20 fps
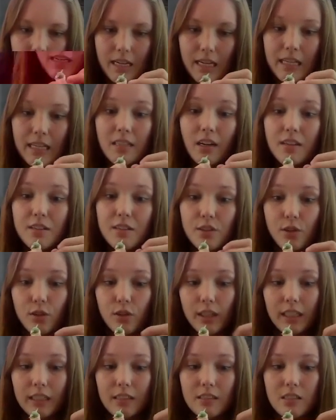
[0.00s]
It does
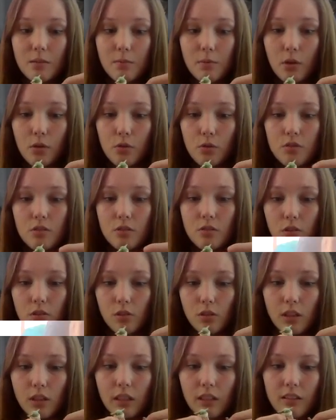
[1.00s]
look like it's supposed to
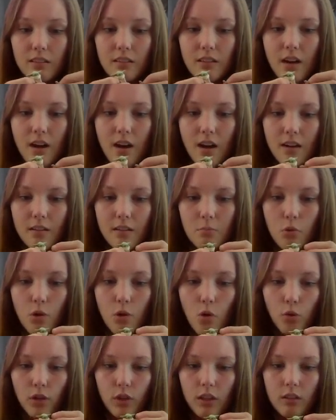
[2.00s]
though, like it's not
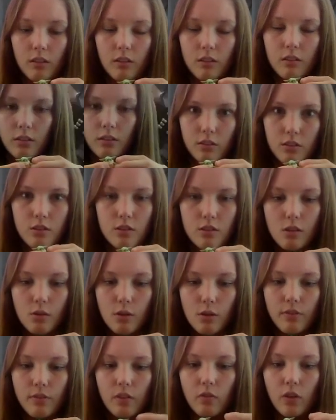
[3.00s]
broken. So
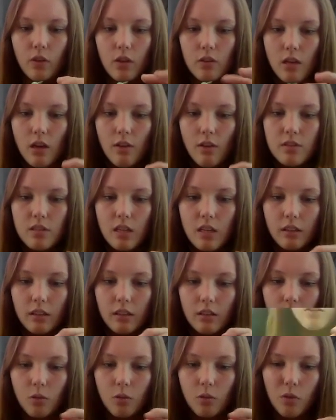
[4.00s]
if it falls off, it's not the
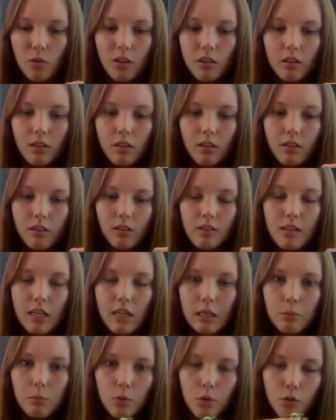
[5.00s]
end of the world.
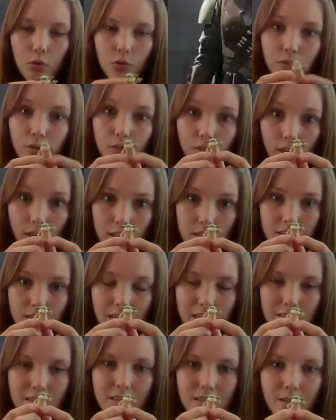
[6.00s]
Kid proof, that's
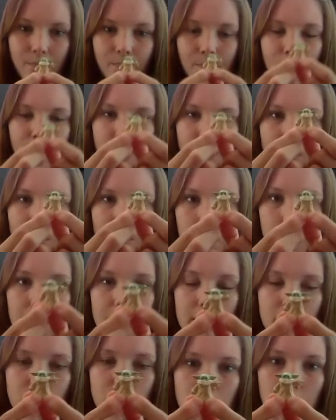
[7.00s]
nice. But
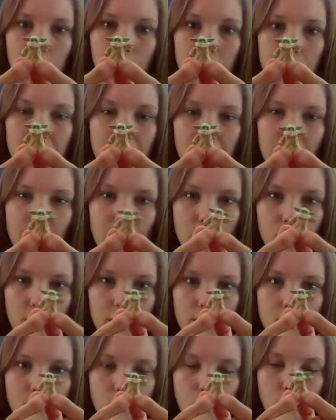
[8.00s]
he is super teeny, so
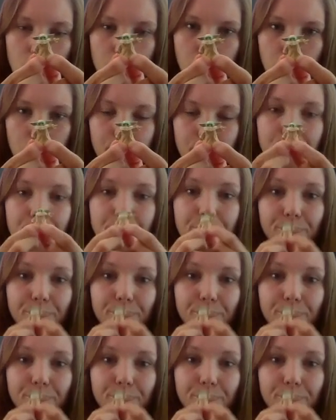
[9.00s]
he is a chocobo.